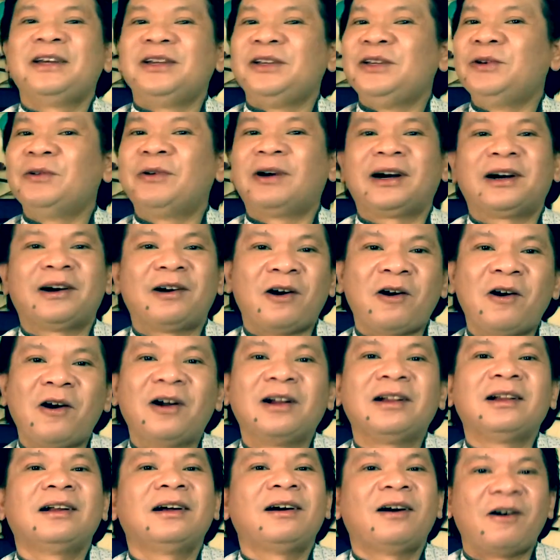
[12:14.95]
You are
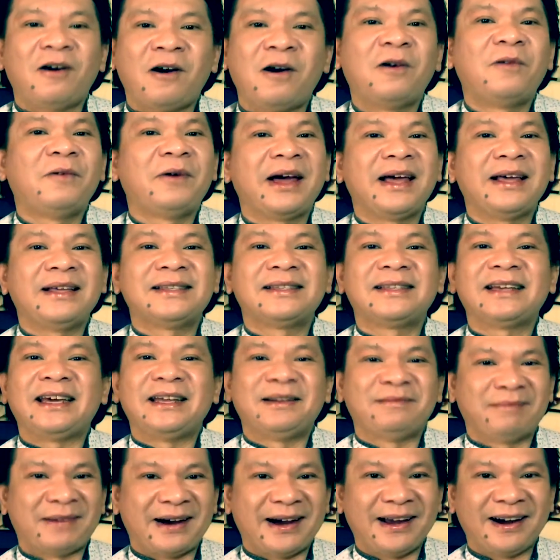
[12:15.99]
all always
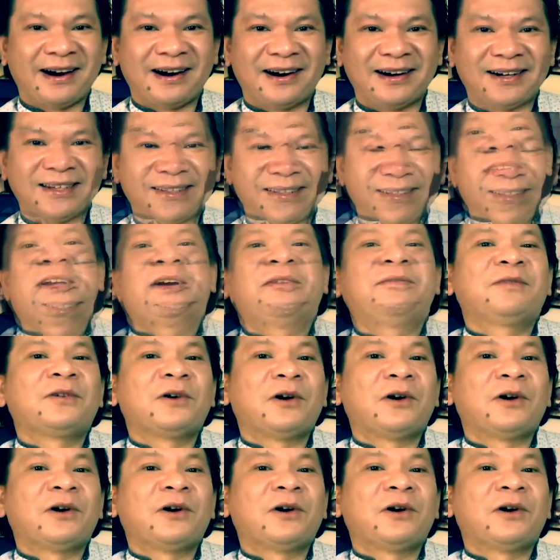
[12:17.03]
in my heart. Of